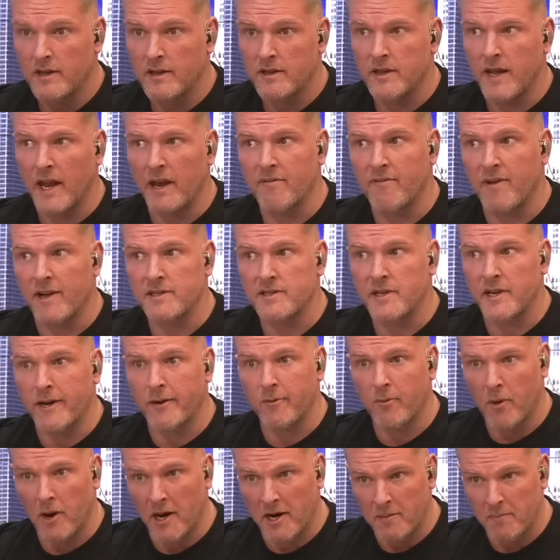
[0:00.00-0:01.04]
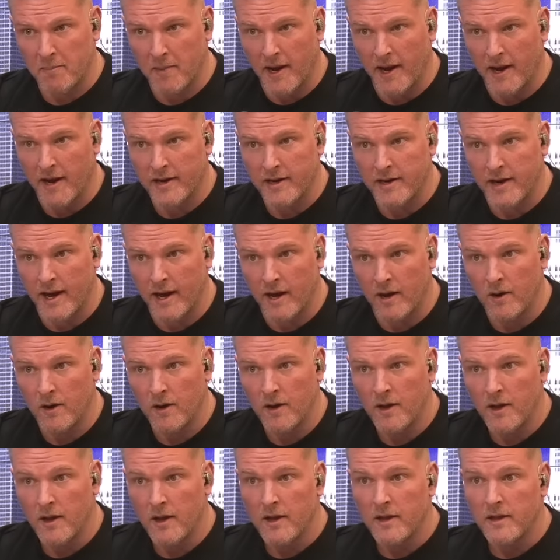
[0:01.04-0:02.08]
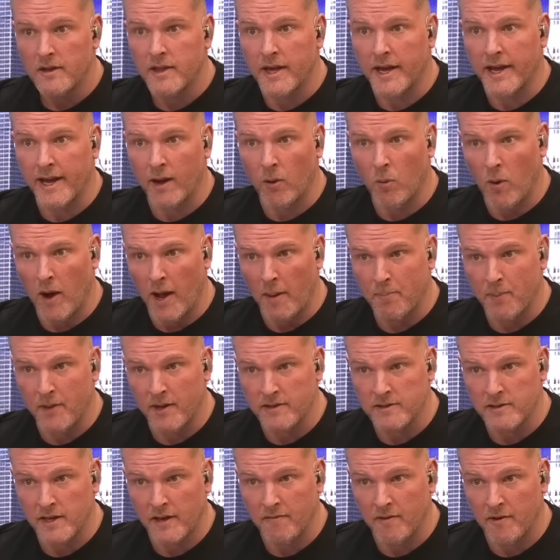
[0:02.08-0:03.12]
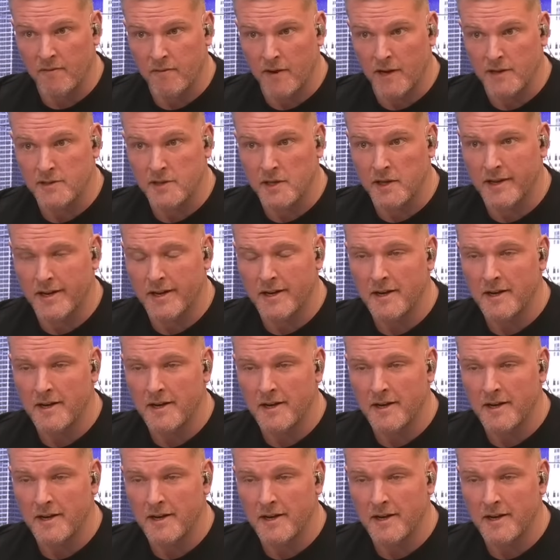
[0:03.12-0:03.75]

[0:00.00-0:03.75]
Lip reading: They invested in running back now. They got weapons they've invested in.